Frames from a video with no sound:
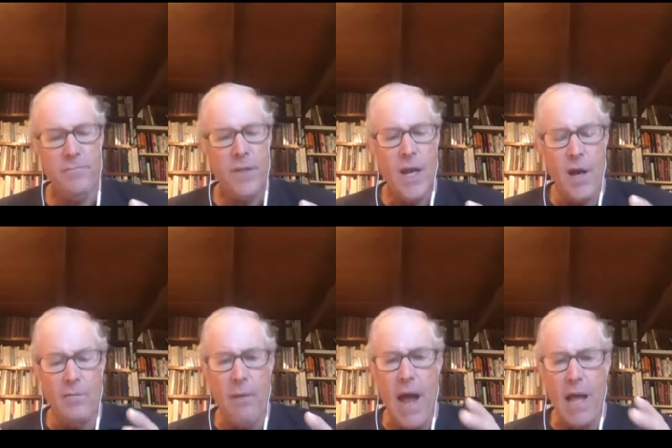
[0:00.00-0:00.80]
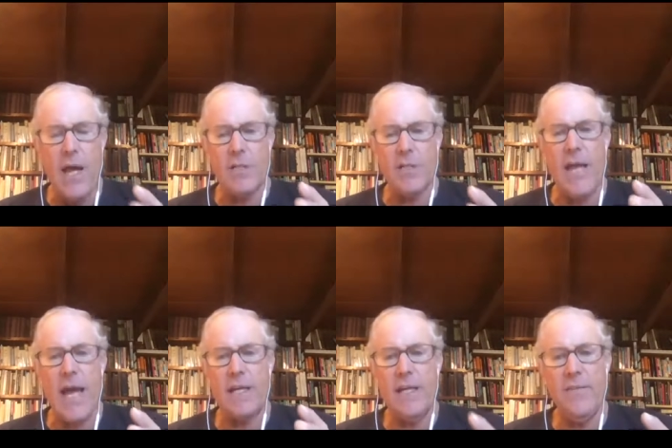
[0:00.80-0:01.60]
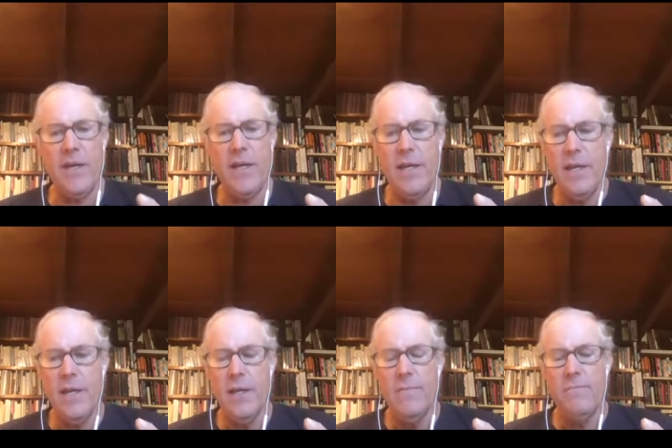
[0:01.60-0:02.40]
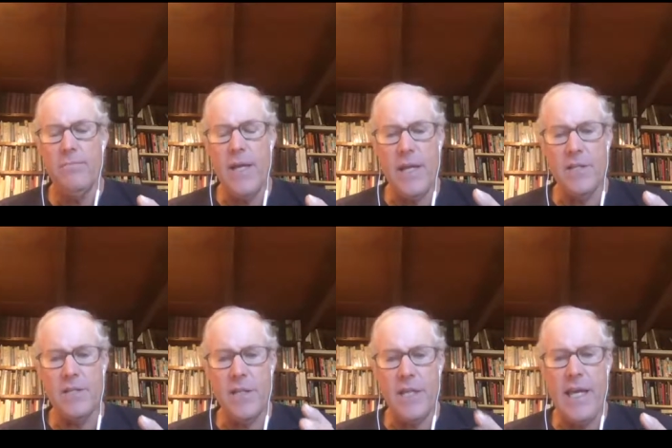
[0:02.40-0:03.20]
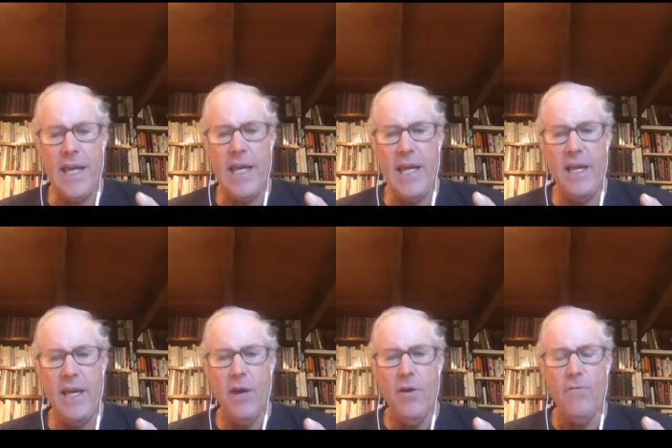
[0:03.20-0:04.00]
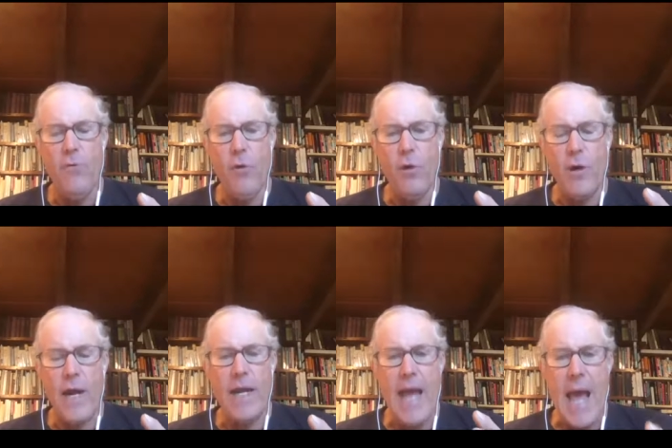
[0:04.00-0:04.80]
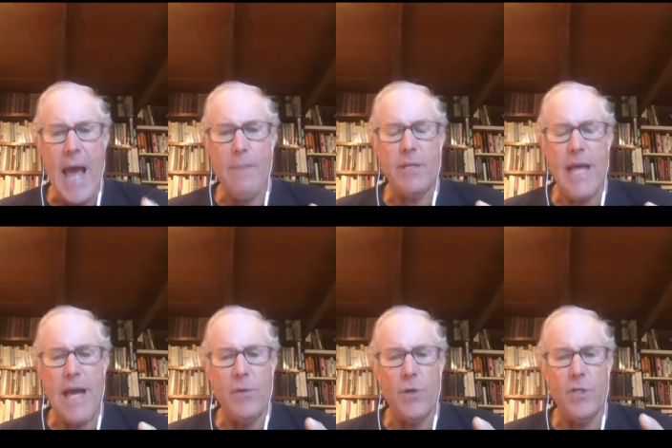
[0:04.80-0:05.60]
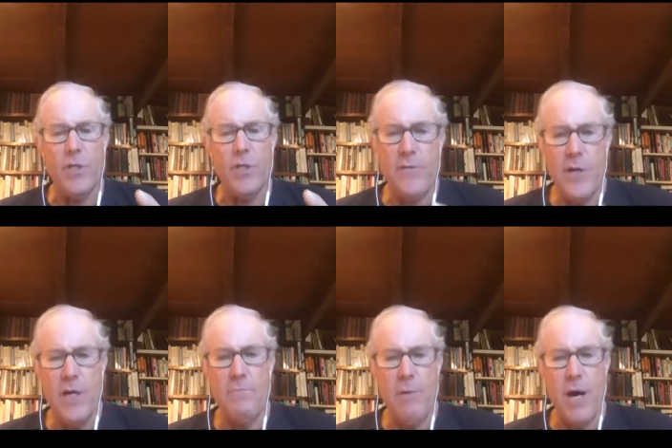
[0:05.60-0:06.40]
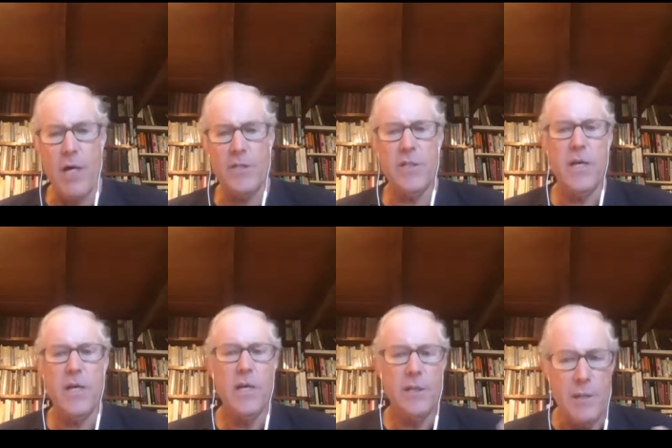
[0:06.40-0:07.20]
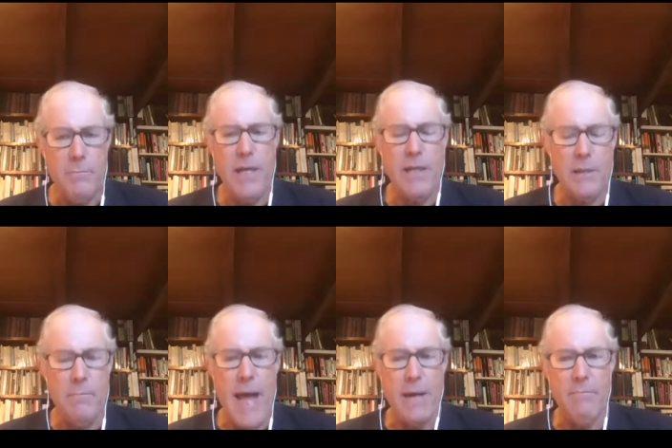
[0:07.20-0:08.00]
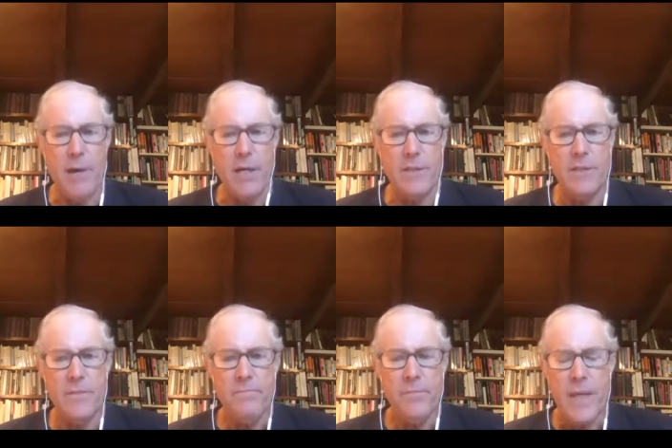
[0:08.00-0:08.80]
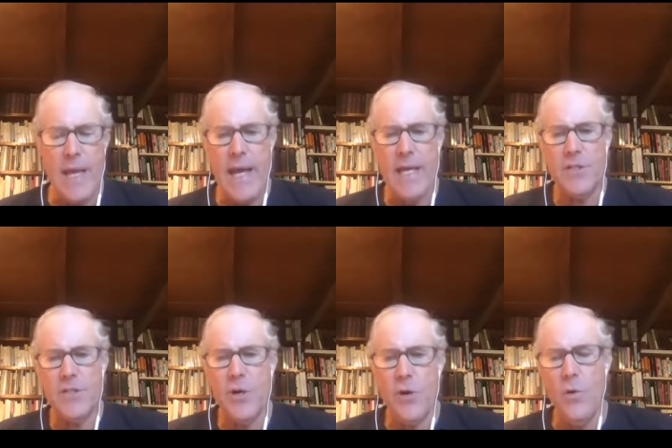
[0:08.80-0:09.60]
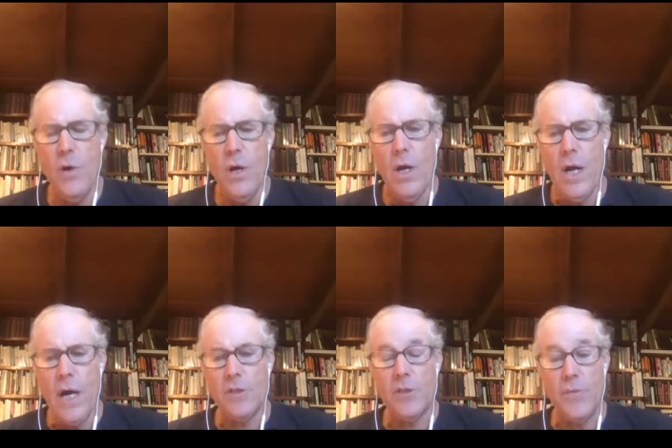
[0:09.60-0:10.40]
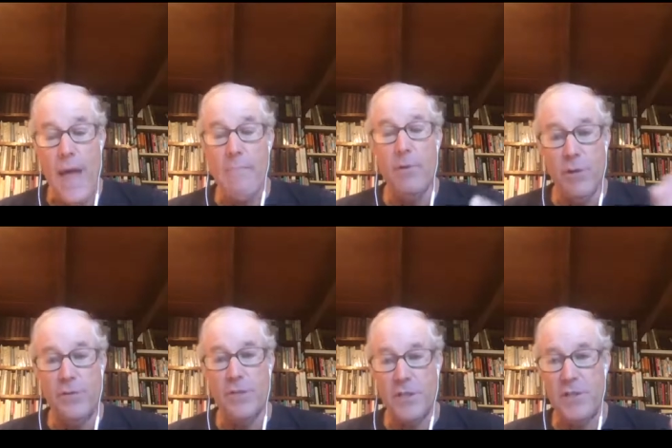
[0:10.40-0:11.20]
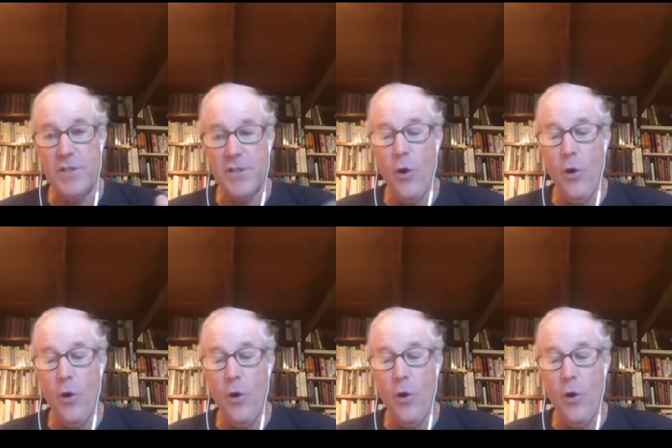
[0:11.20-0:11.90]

of biological activity that is the key for creating a habitat in which there's enough good bugs to beat the bad bugs and so uh, so that moves us to this whole